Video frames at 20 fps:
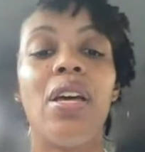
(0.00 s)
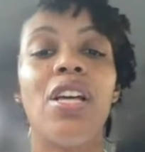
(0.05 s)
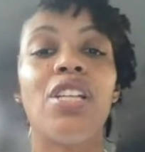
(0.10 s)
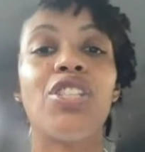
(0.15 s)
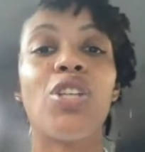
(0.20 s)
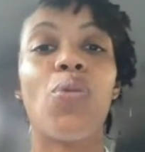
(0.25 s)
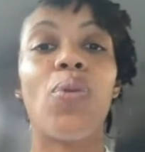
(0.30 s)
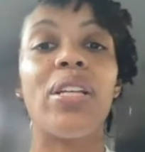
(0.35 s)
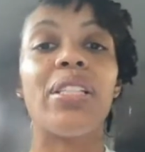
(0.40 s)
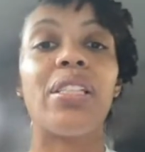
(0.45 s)

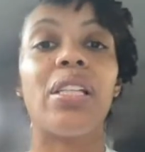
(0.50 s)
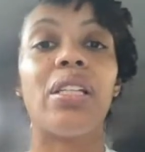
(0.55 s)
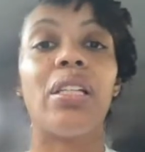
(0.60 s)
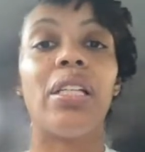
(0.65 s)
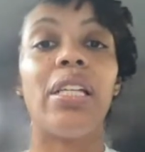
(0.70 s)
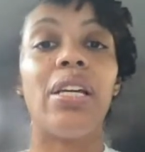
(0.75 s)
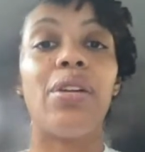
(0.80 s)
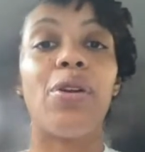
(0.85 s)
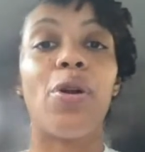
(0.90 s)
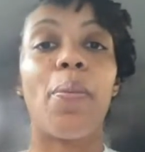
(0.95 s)
So as the
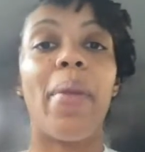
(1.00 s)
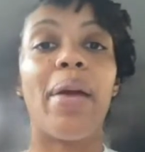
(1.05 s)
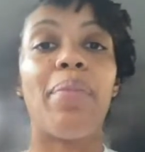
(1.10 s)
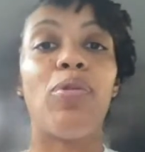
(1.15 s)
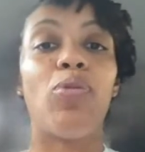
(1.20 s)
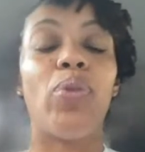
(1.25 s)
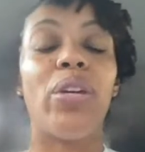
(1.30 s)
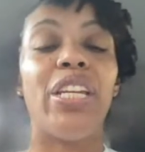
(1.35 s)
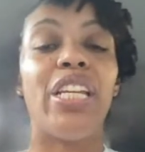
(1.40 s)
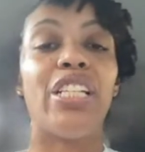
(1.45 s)
leader, maybe
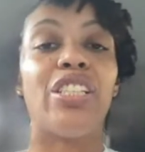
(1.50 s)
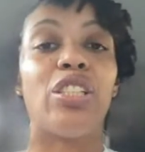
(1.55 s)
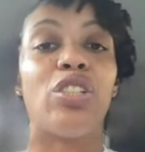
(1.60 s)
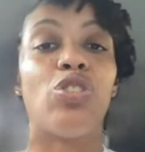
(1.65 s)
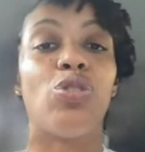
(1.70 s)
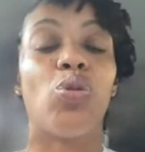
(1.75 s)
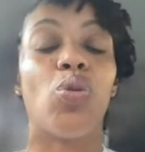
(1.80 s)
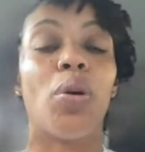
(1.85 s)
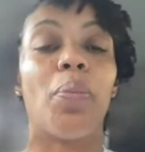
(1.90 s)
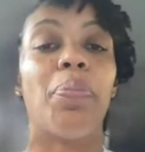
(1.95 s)
we need to
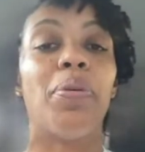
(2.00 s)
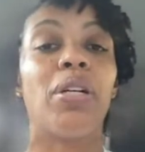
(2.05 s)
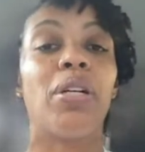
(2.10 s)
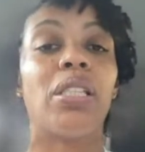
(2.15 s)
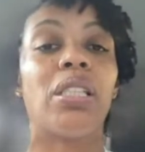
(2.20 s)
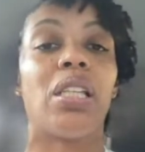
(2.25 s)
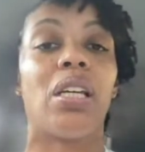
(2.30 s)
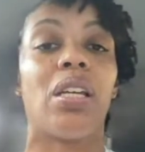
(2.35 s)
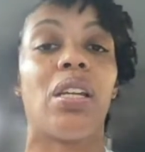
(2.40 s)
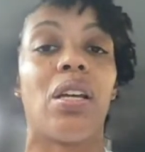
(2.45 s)
do a book
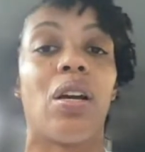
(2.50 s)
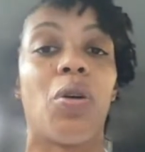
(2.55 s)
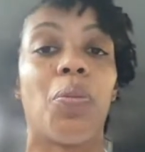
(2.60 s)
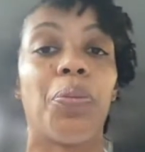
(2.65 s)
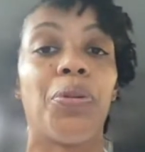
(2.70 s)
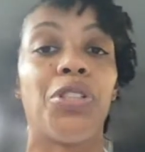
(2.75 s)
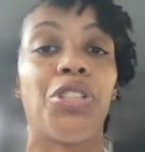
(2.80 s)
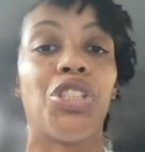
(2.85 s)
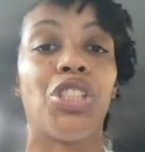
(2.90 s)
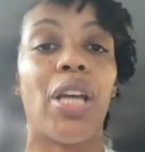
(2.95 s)
study on
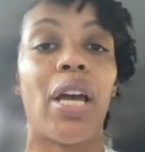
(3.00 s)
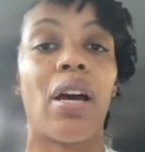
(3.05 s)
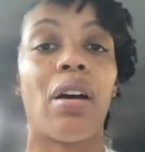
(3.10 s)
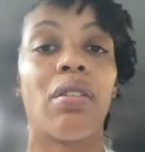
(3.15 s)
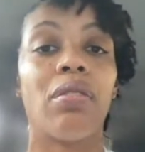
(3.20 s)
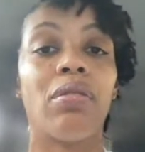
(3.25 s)
push out.